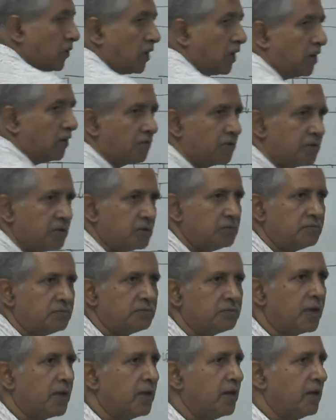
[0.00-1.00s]
to live,
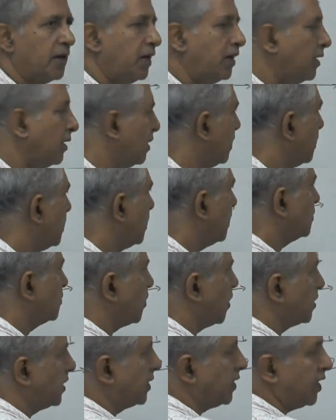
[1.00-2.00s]
right? It's
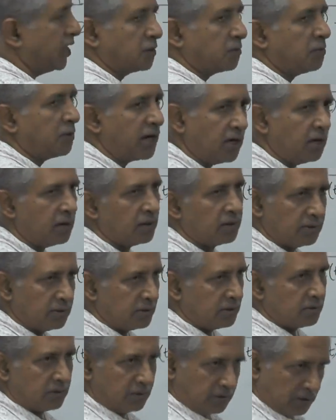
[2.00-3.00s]
on the deathbed,
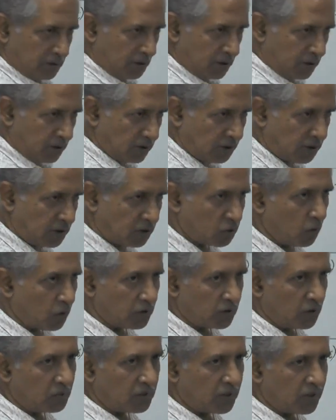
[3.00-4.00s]
just
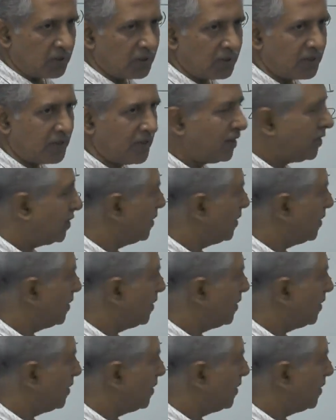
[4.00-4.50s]
goes out, right?